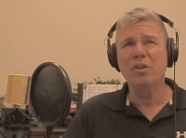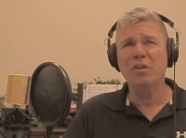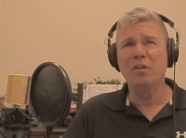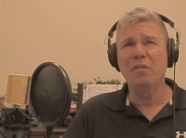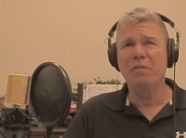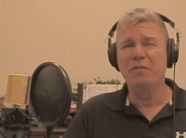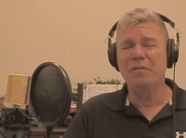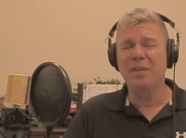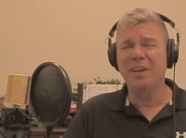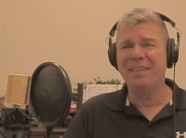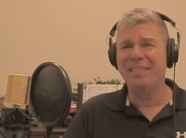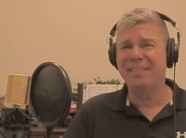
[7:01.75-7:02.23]
don't you
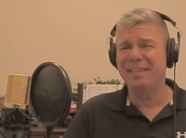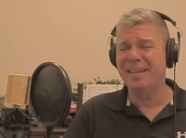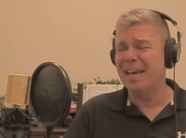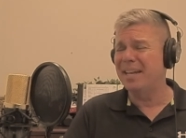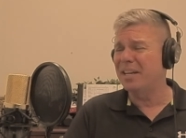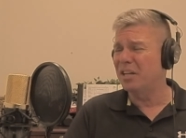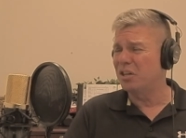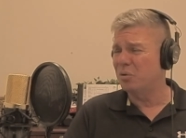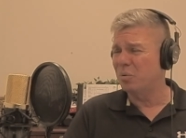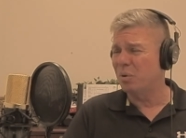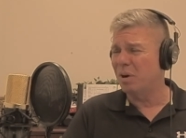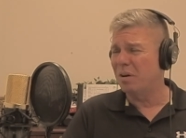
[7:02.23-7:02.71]
fix
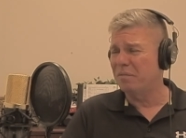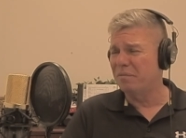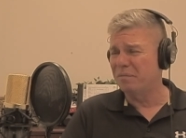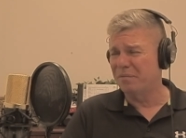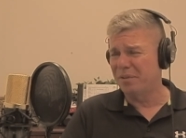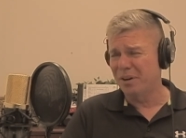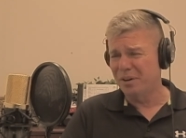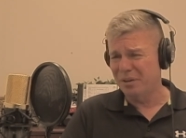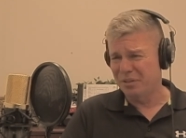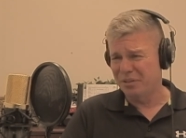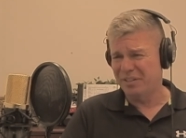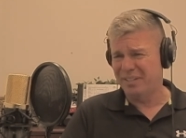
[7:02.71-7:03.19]
K-12
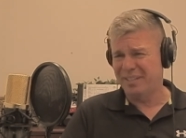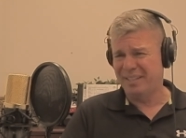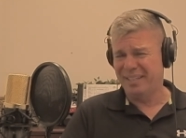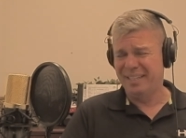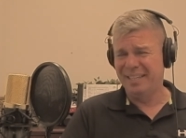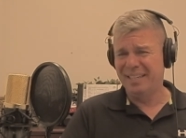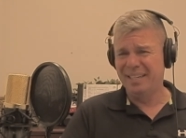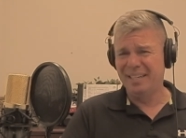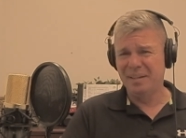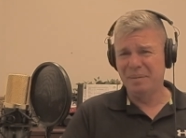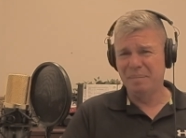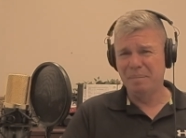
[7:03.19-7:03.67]
first?
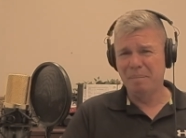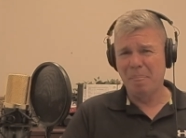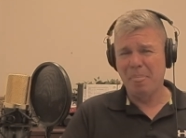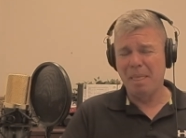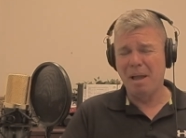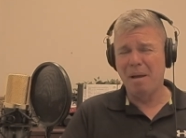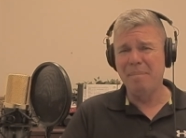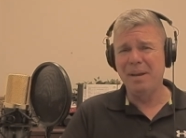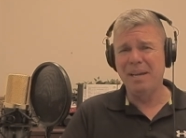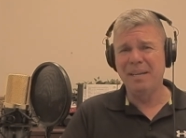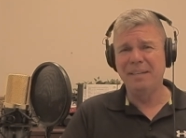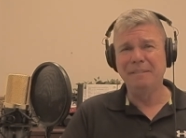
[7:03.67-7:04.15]

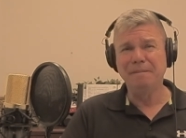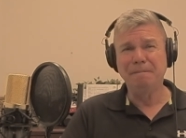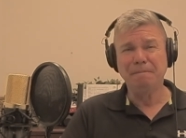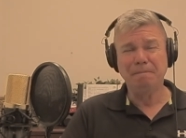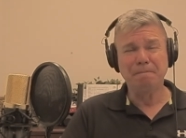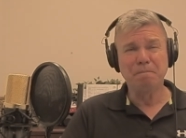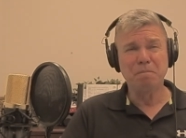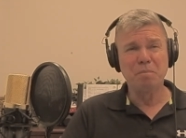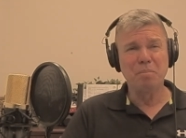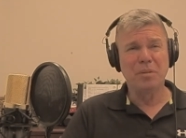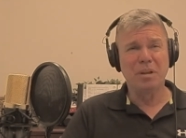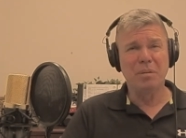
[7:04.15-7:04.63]
I mean,
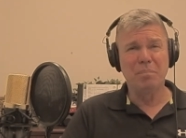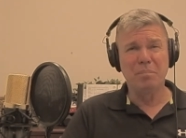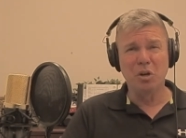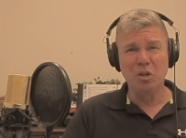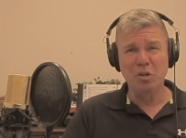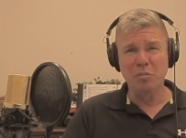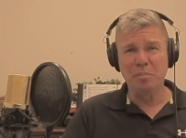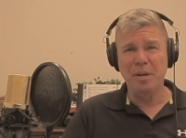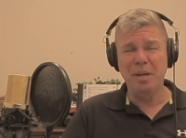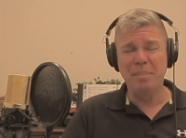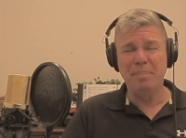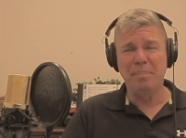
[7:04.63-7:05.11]

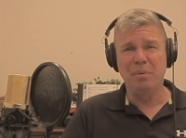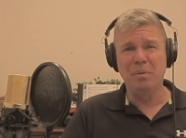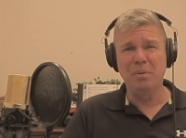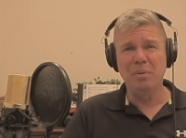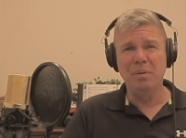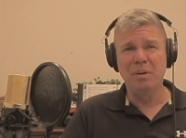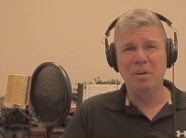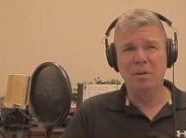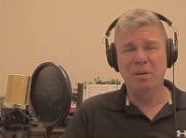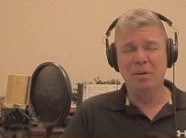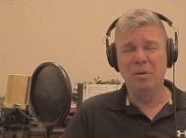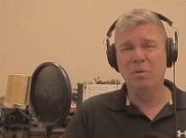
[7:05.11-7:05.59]
most
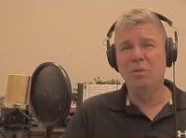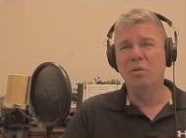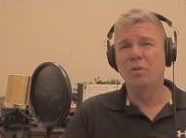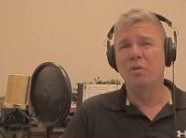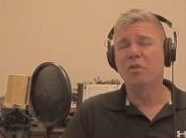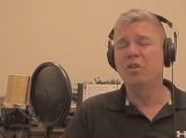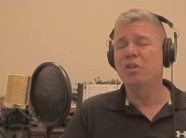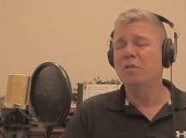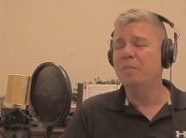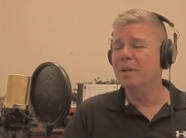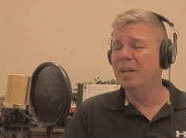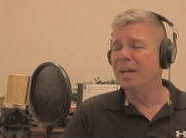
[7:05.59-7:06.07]
people who go
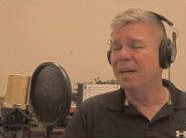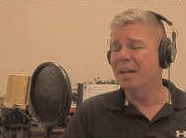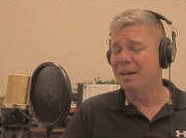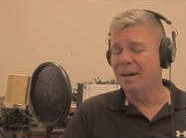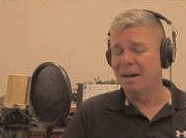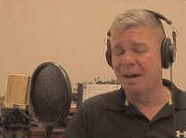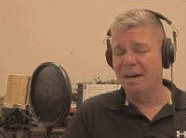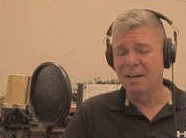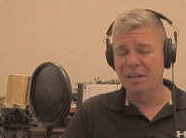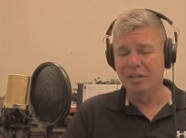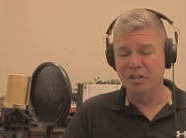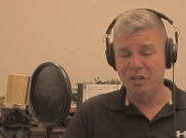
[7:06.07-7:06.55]
to community
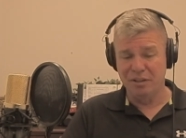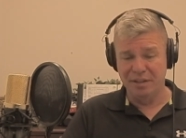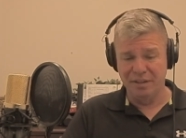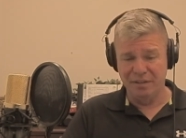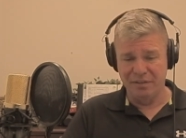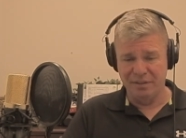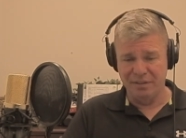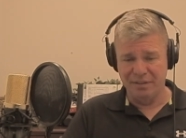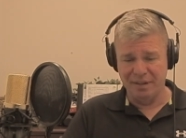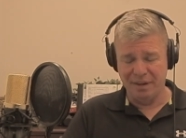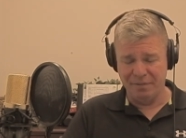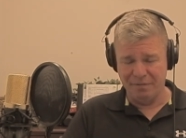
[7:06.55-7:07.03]
college, and
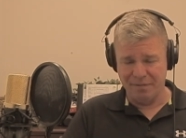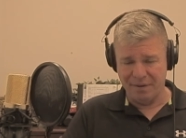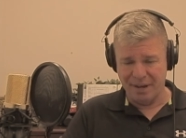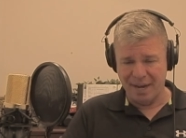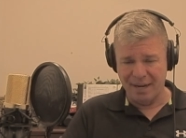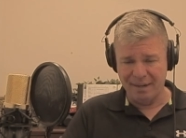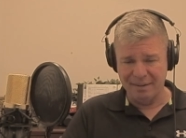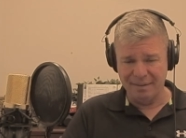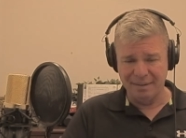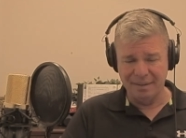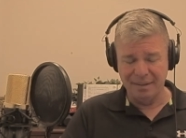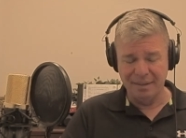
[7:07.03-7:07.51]
this is a
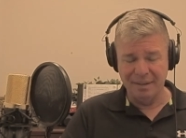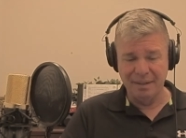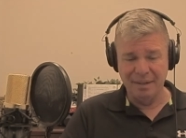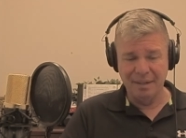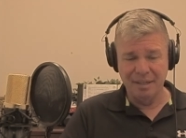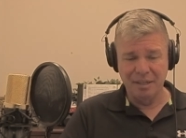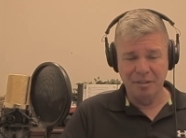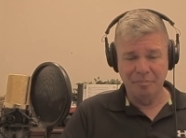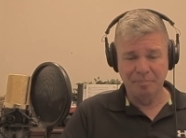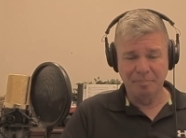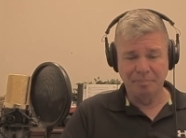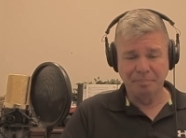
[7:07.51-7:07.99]
fact,
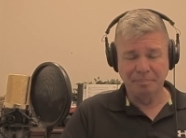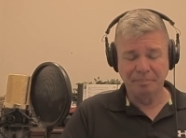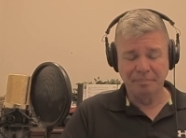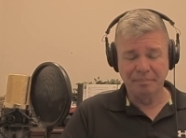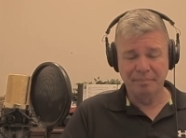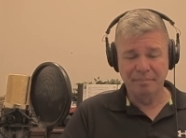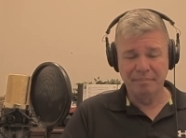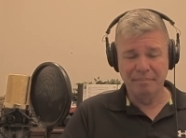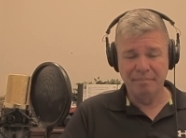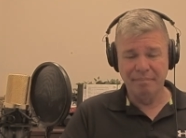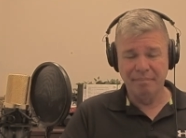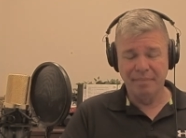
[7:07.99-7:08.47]

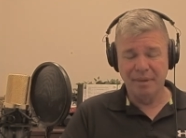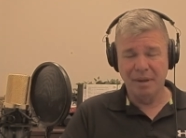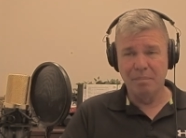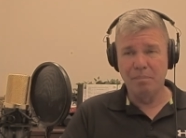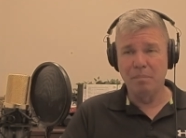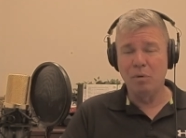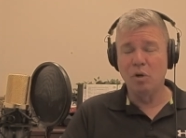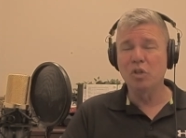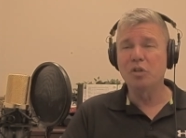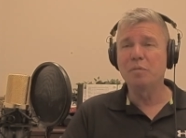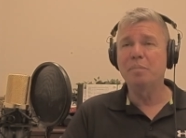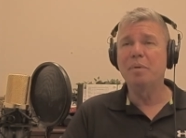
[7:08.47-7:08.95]

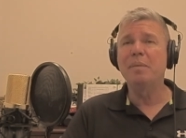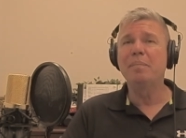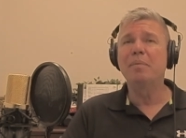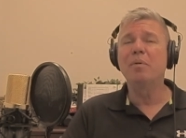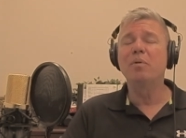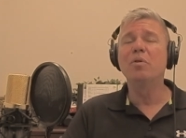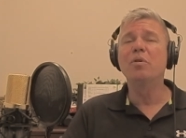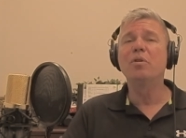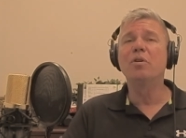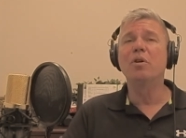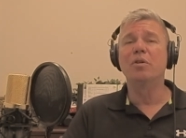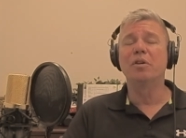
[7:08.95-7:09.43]
most people
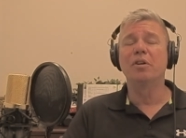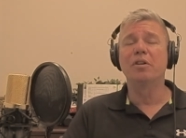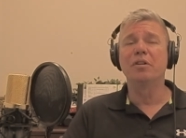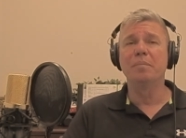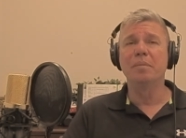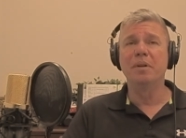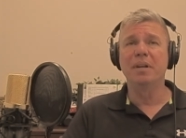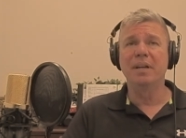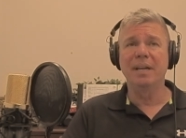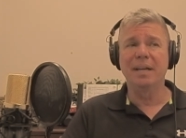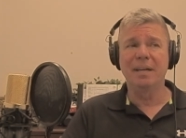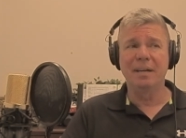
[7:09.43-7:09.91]
who go to
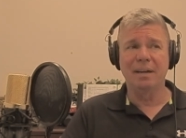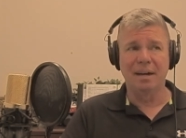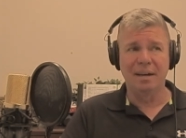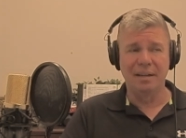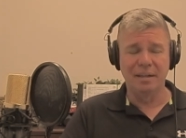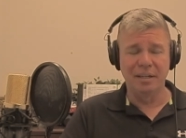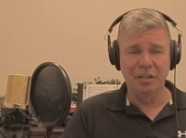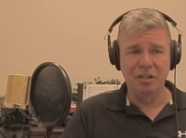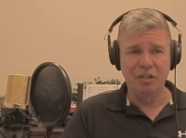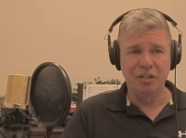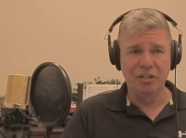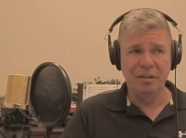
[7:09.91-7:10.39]
community
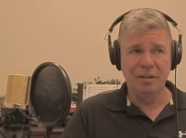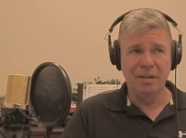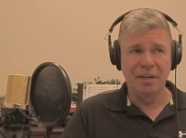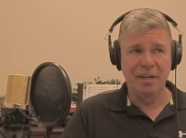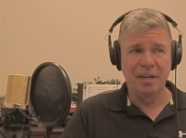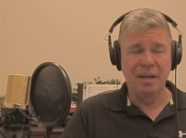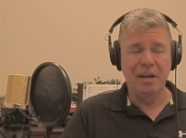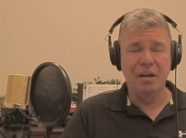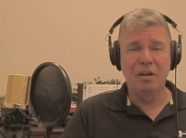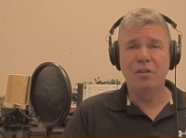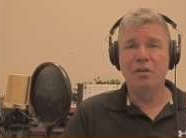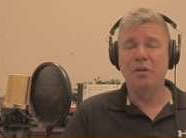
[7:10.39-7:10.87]
college,
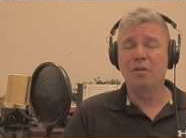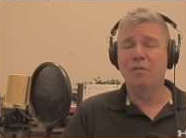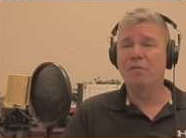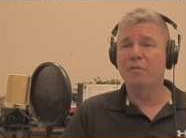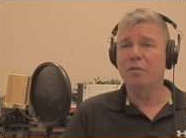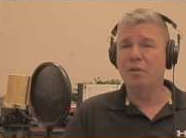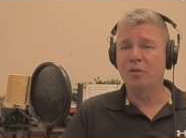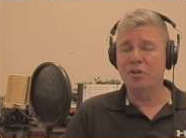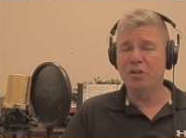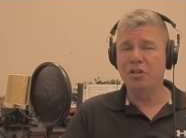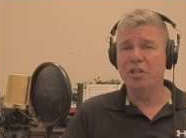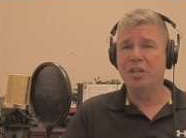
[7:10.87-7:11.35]
their
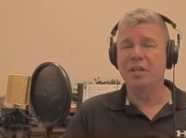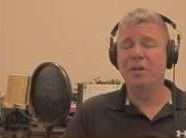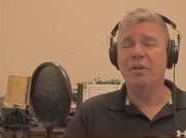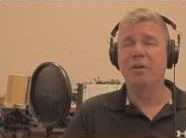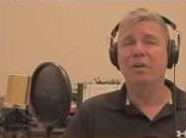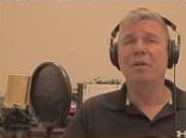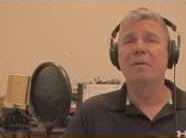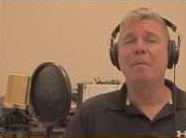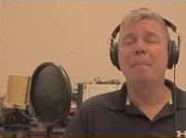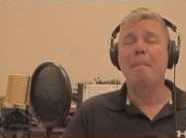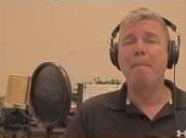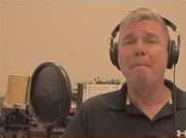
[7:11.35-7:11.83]
first
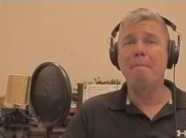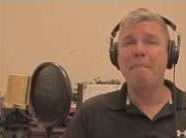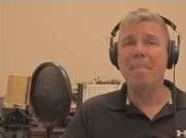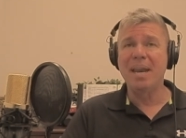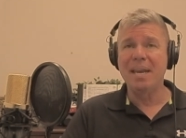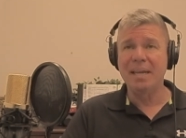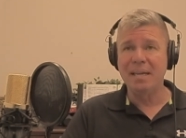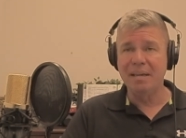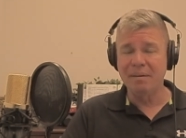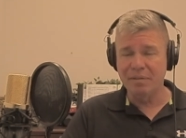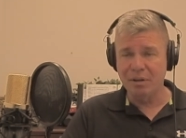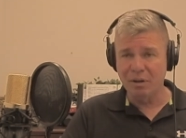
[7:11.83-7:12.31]
year,
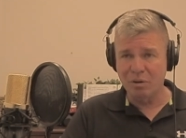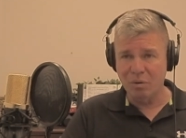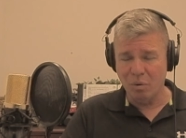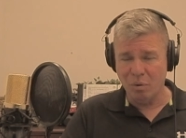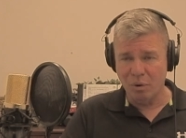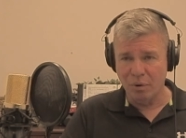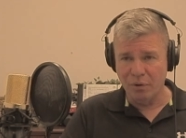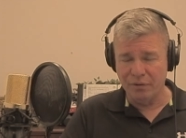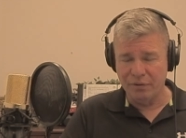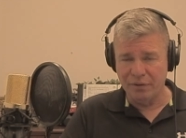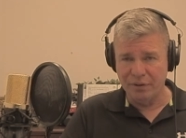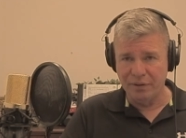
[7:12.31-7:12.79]
many of the
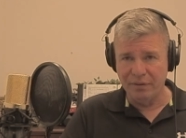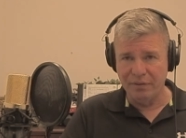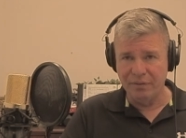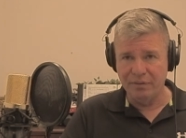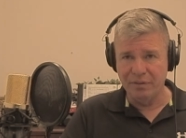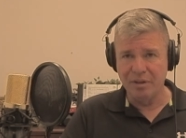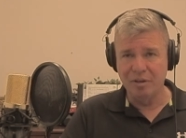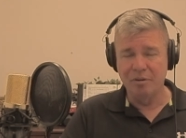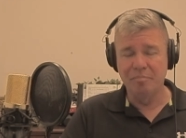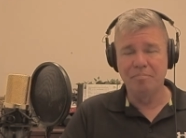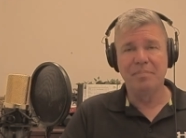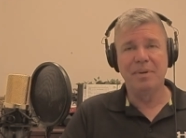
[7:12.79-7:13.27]

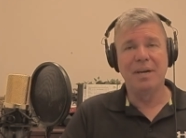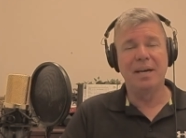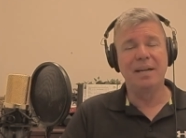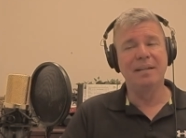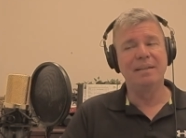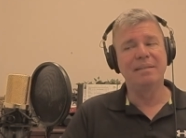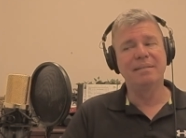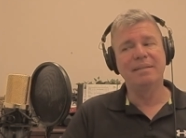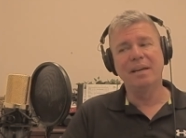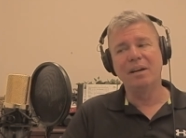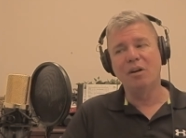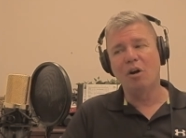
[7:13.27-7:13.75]
courses, I
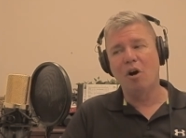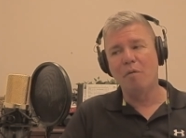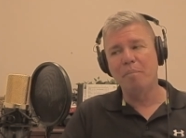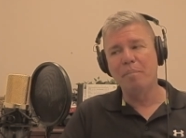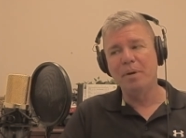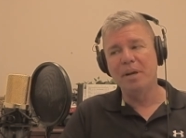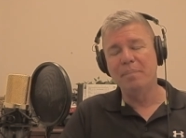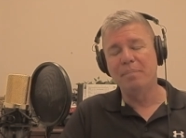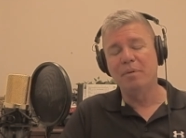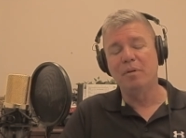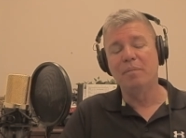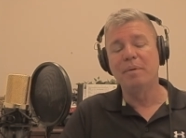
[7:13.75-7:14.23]
didn't say all
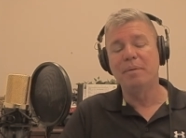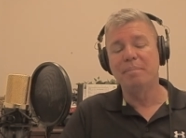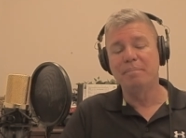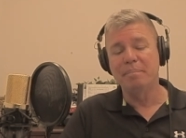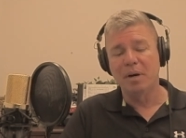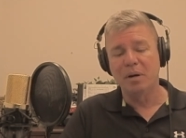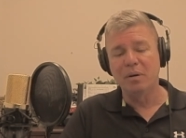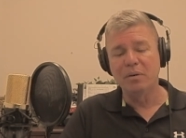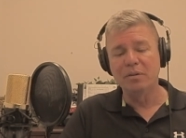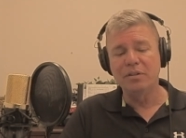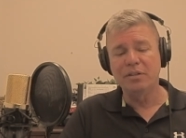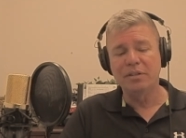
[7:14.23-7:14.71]
people, but
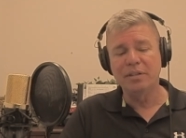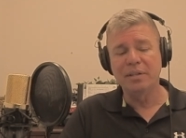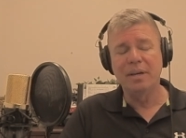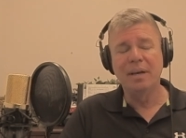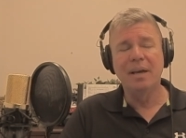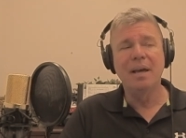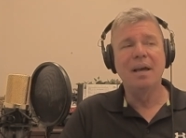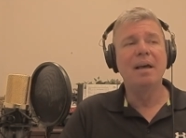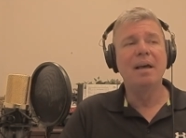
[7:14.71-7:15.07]
most,